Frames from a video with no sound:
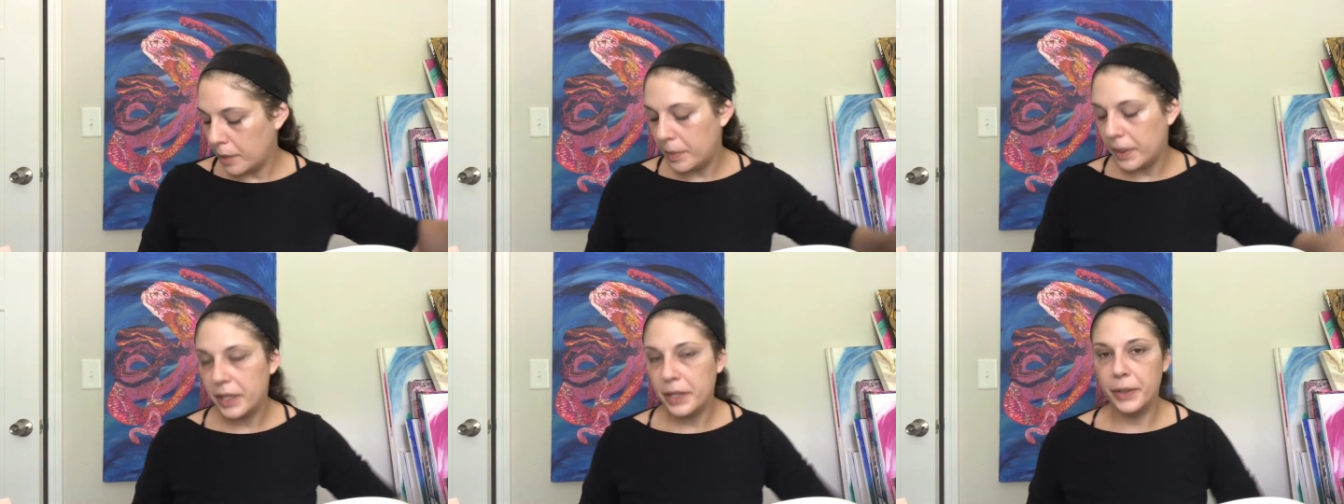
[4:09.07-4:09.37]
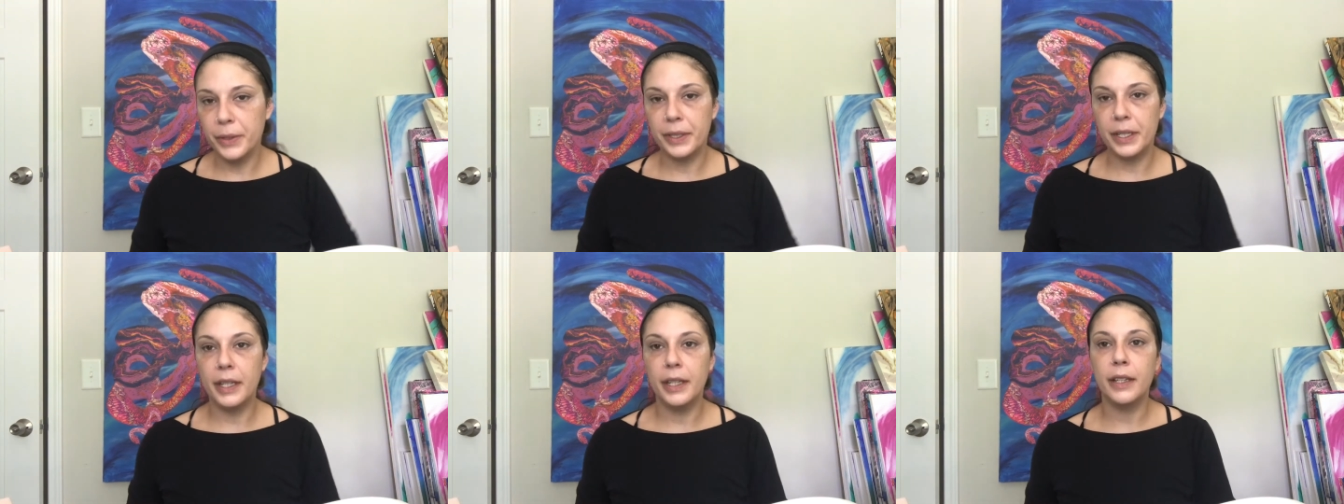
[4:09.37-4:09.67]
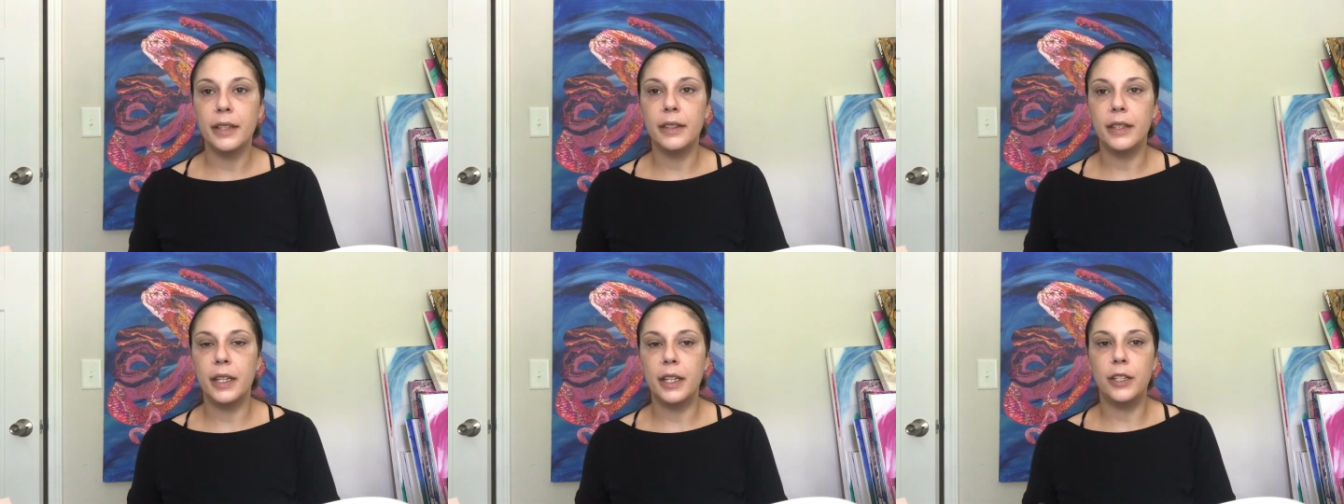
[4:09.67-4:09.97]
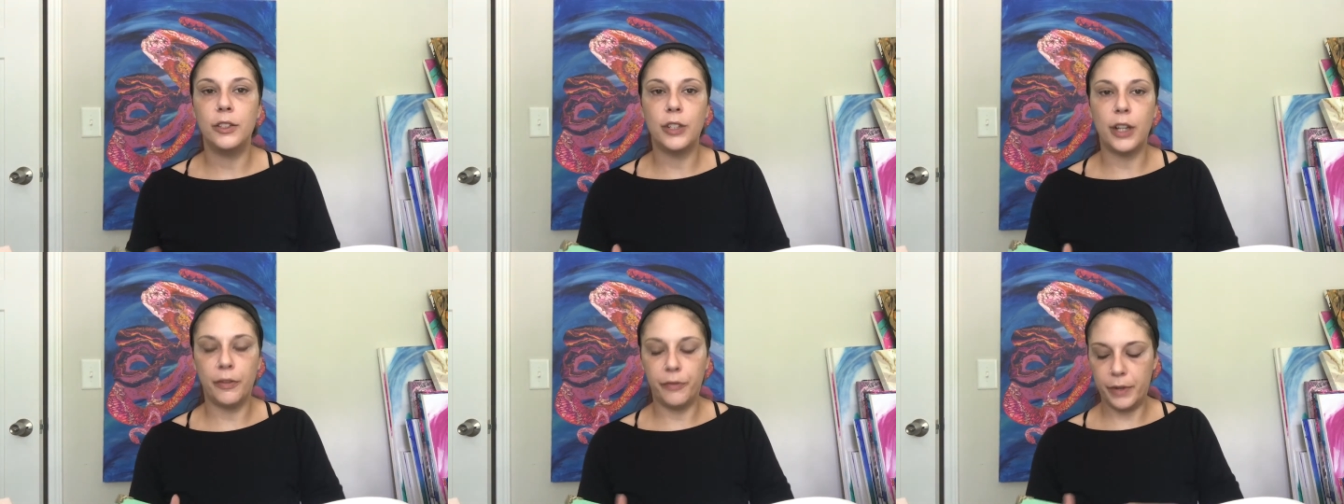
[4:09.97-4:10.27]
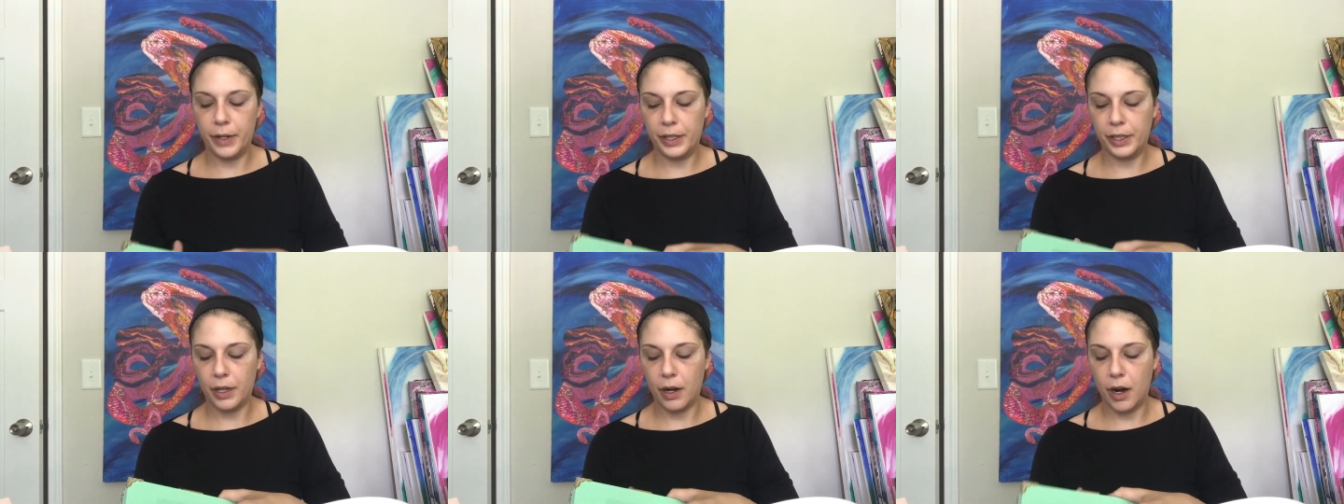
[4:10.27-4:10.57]
be using the Jeffree
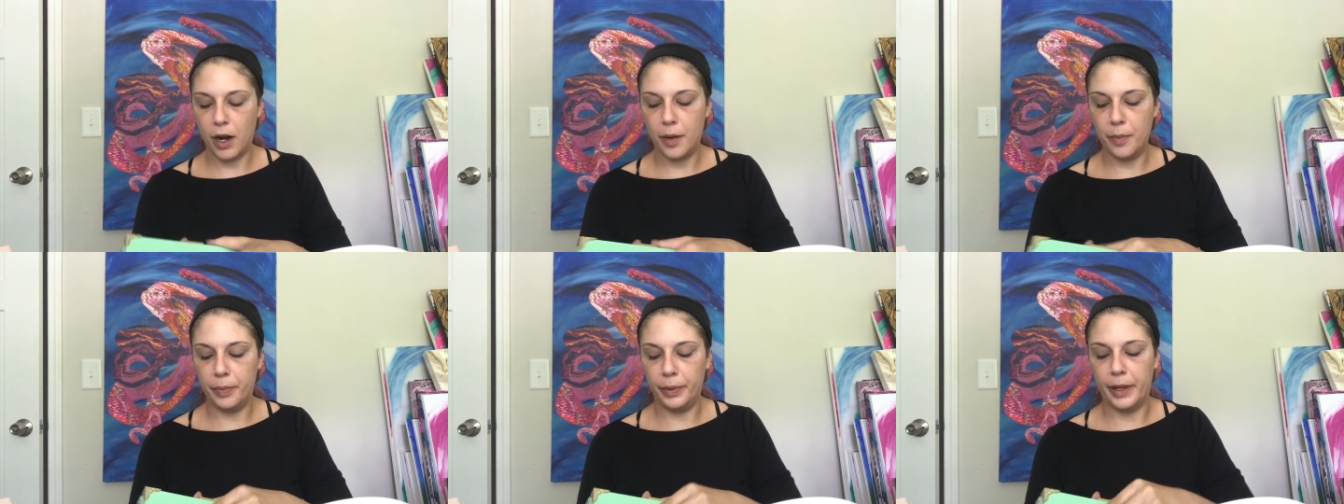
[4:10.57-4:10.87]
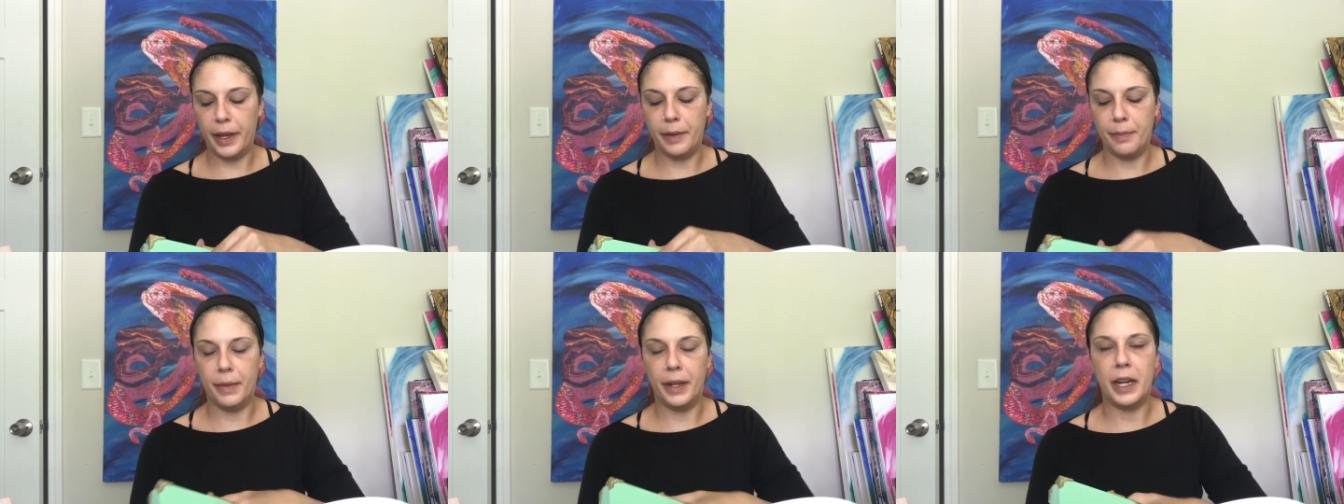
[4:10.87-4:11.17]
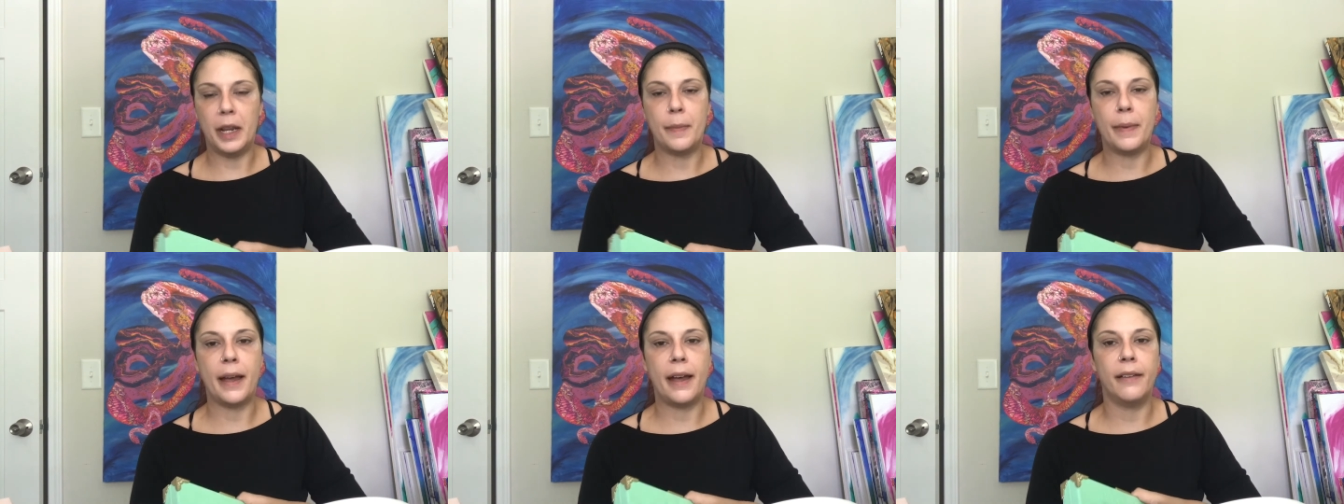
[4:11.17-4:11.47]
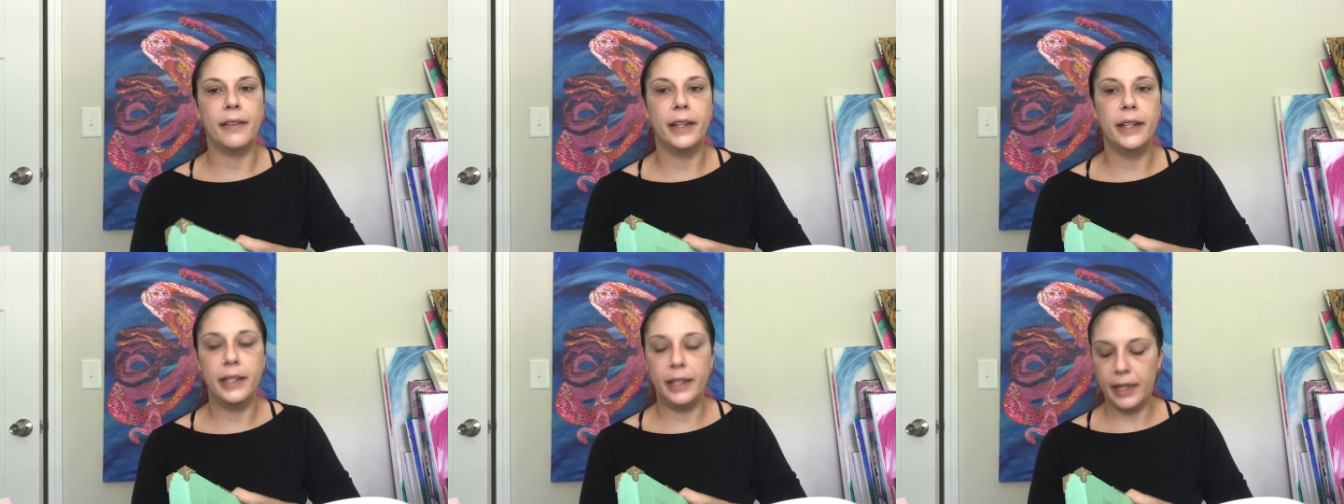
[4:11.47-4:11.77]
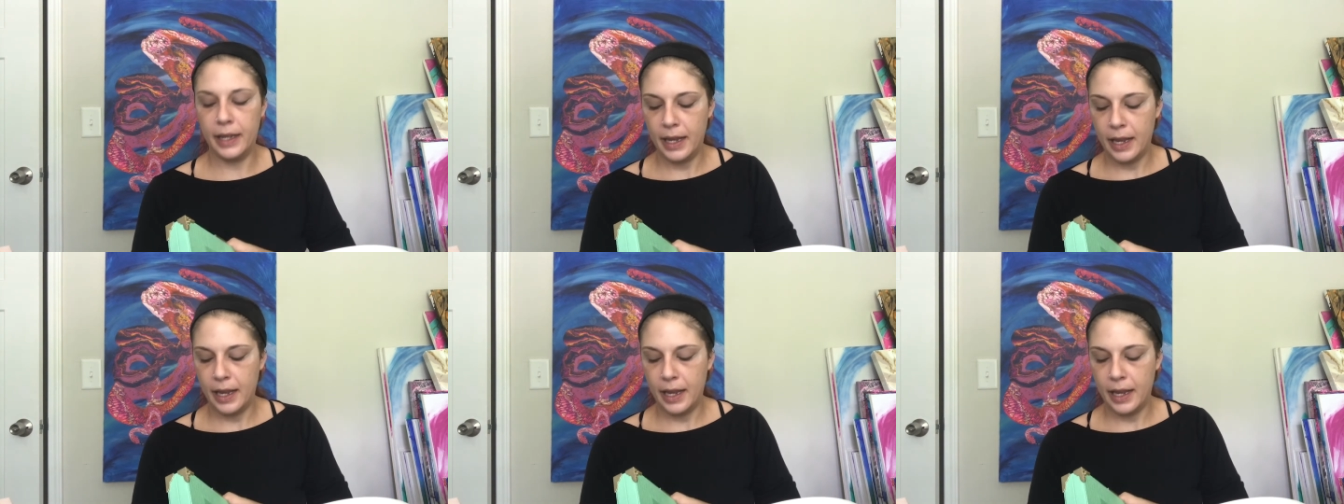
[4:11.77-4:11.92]
Star Blood Money palette,